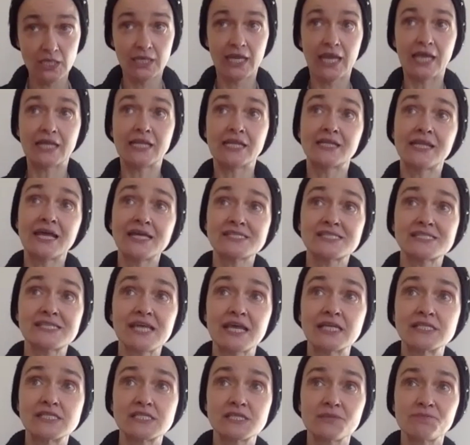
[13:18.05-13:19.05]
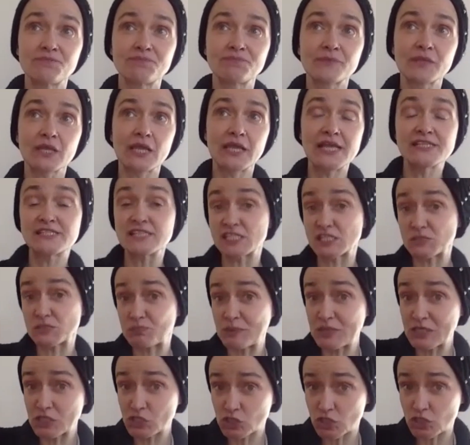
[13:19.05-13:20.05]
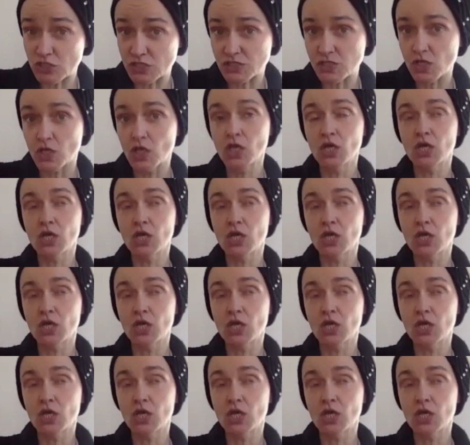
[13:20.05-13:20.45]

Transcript: And in that sense, as a species,